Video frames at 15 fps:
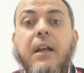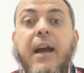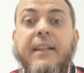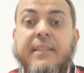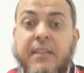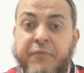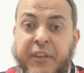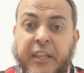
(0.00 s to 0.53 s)

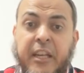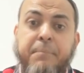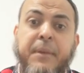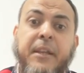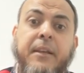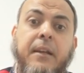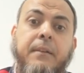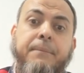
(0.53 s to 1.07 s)
Another very great
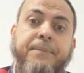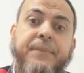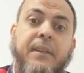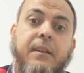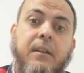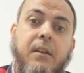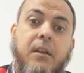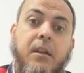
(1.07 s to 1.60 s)
miracle
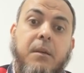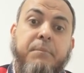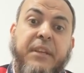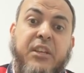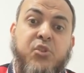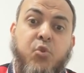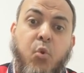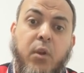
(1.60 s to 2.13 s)

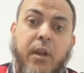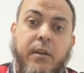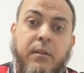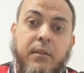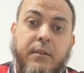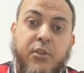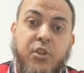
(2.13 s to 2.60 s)
Big scholar,